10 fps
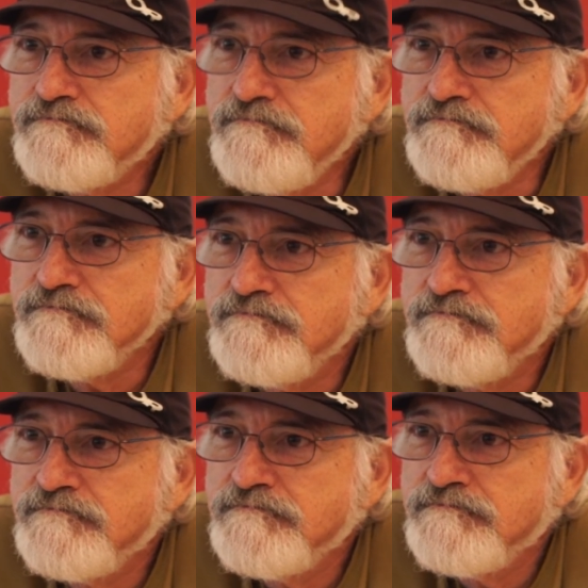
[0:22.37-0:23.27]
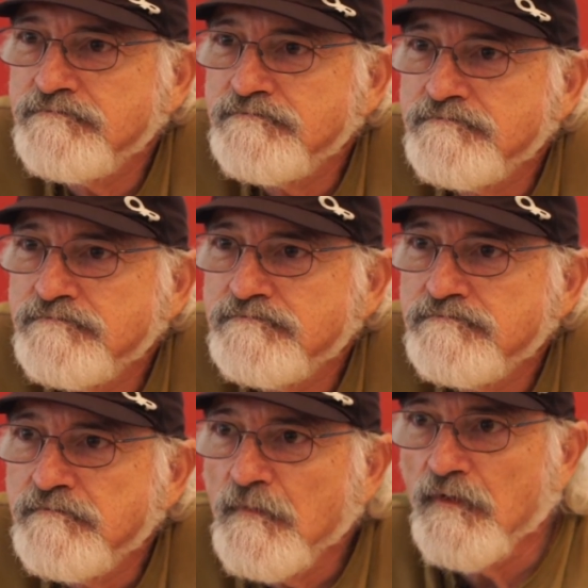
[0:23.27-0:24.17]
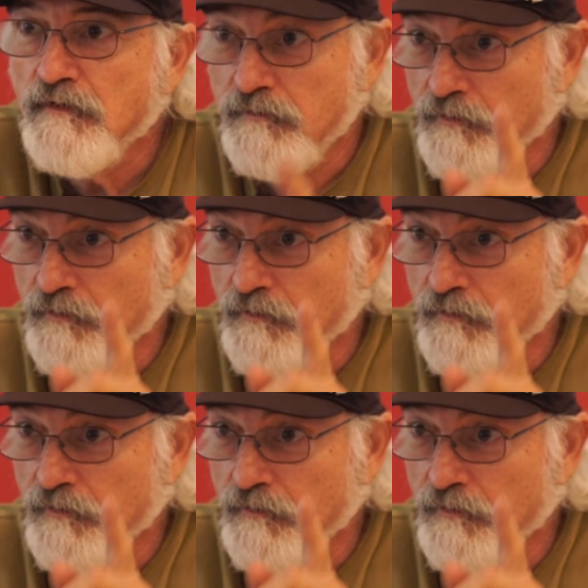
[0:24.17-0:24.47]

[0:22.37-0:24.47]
the context